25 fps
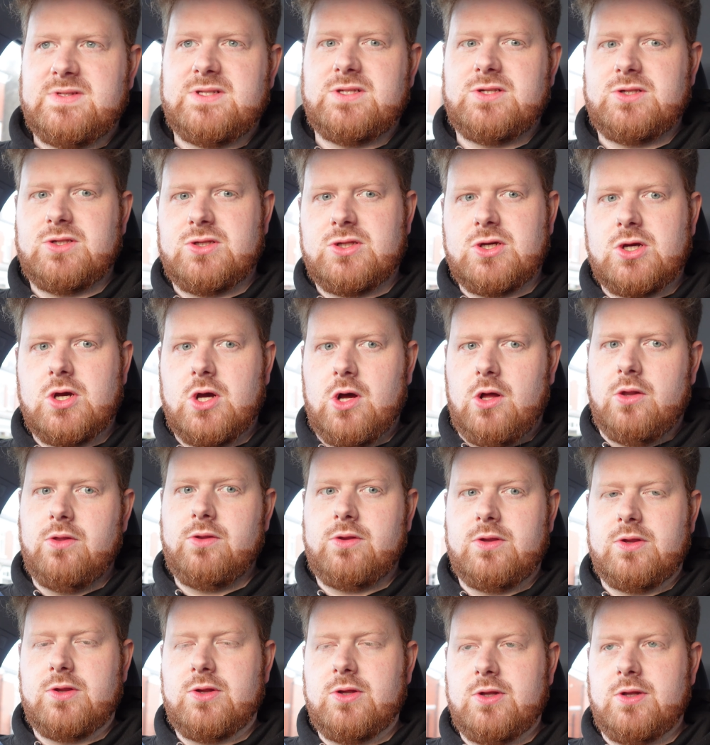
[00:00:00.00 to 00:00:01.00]
Just a
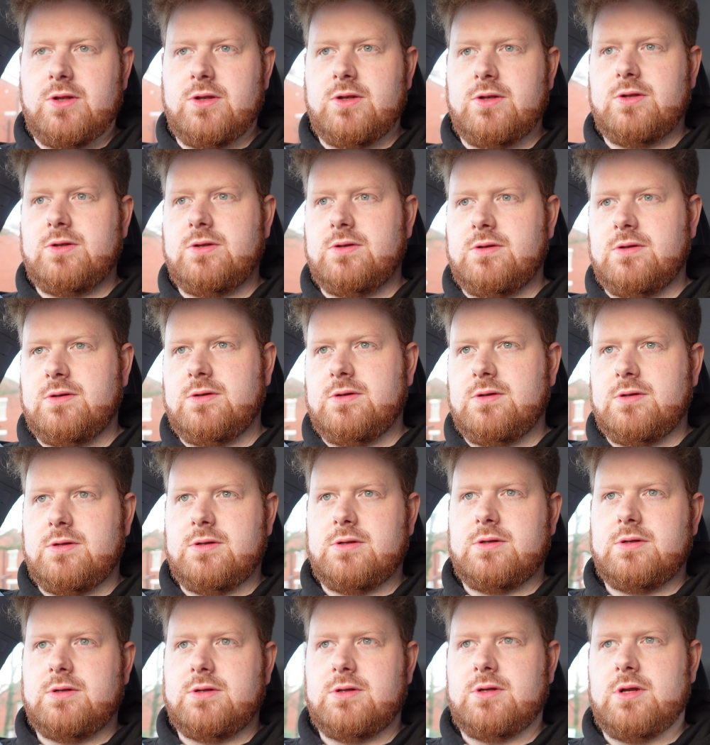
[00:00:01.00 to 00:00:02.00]

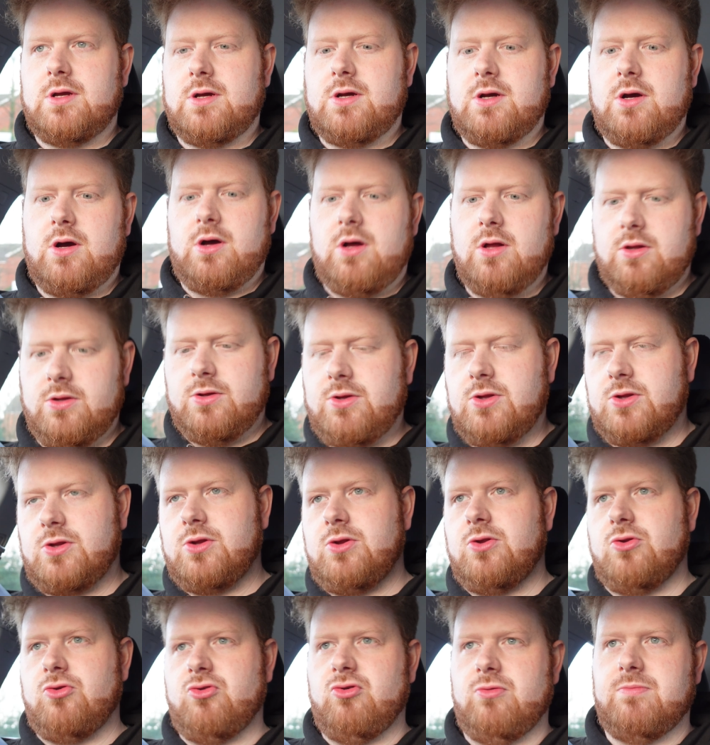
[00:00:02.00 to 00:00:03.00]
constant,
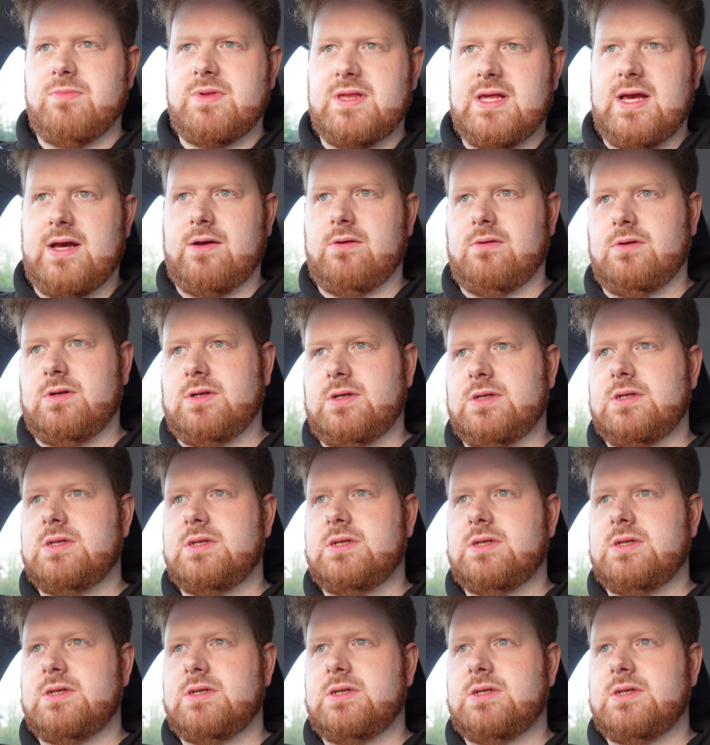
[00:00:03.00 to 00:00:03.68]
constant drum sound.